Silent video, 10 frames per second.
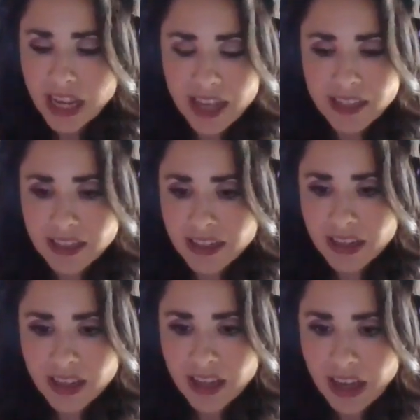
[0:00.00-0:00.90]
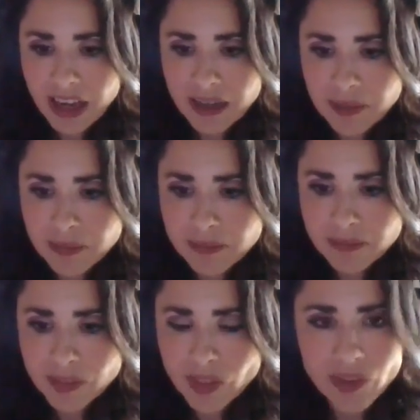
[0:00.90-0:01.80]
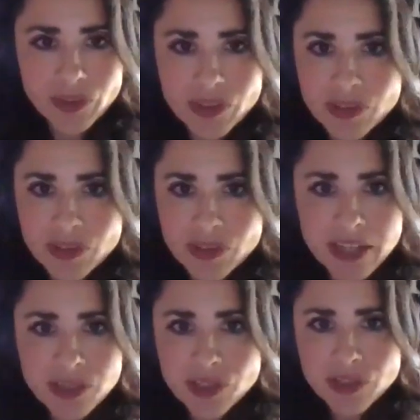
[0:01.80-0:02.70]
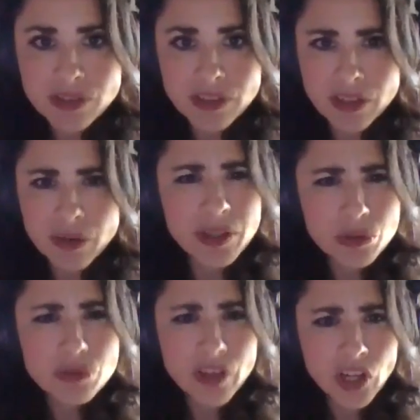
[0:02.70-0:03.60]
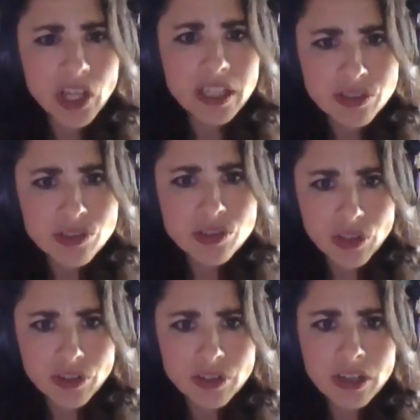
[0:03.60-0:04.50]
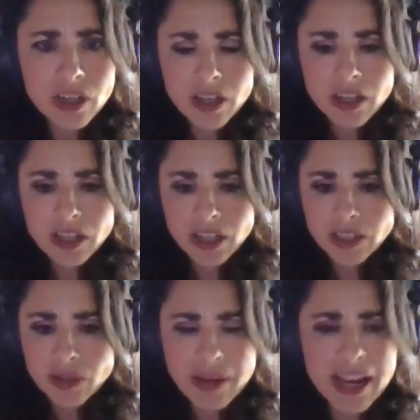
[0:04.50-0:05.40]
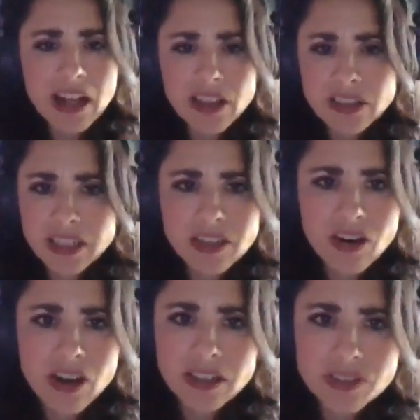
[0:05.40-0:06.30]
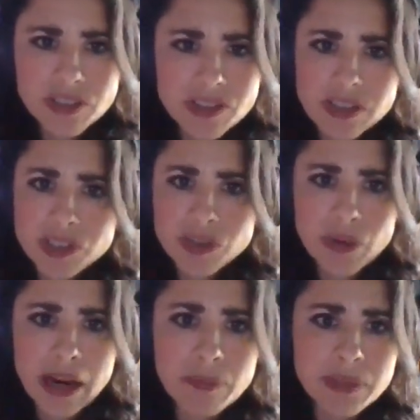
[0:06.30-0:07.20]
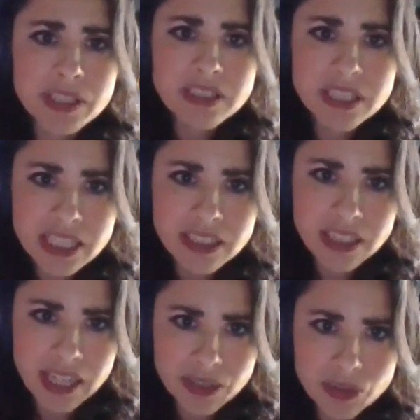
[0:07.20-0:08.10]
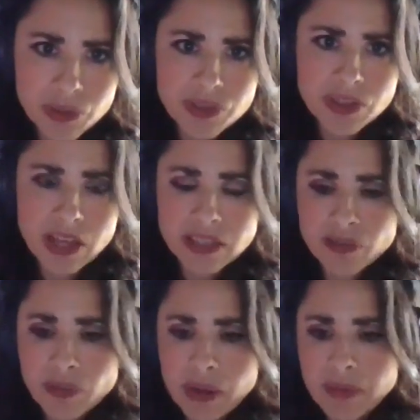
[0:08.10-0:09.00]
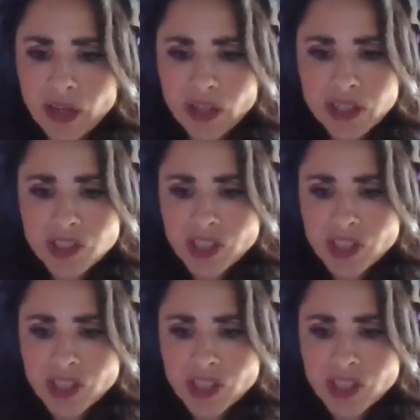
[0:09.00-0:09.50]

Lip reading: And, this man just, he was very concerned. My health had gone into such a rapid decline towards the end of my marriage.